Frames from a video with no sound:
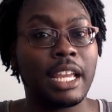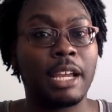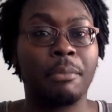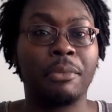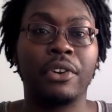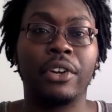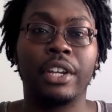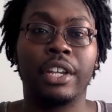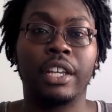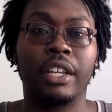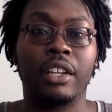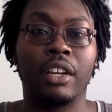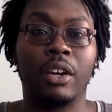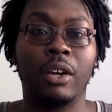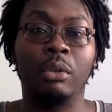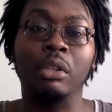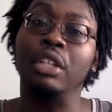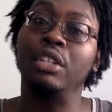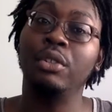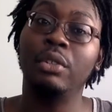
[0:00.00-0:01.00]
I'm gonna
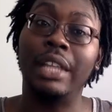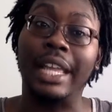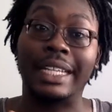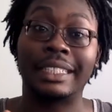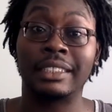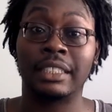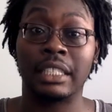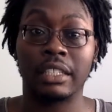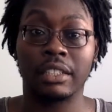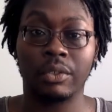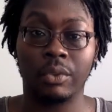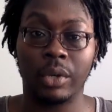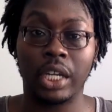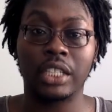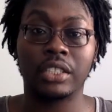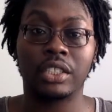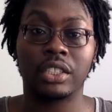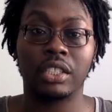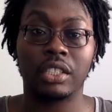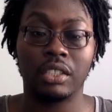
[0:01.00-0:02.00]
only do like 10
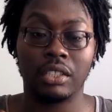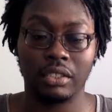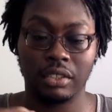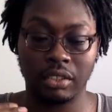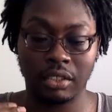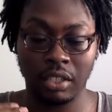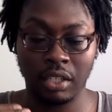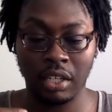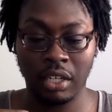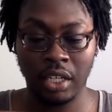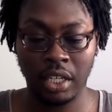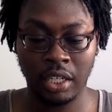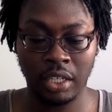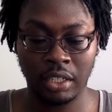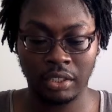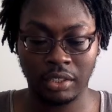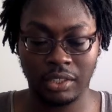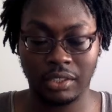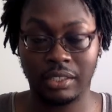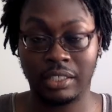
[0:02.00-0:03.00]
questions
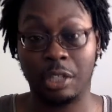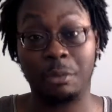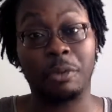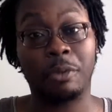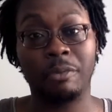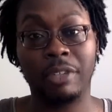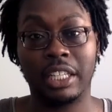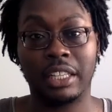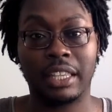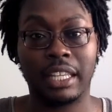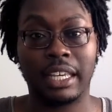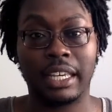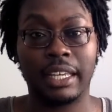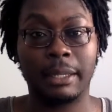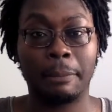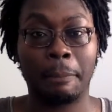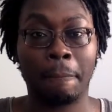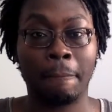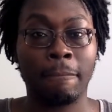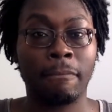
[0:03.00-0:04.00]
to supplement
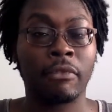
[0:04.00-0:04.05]
that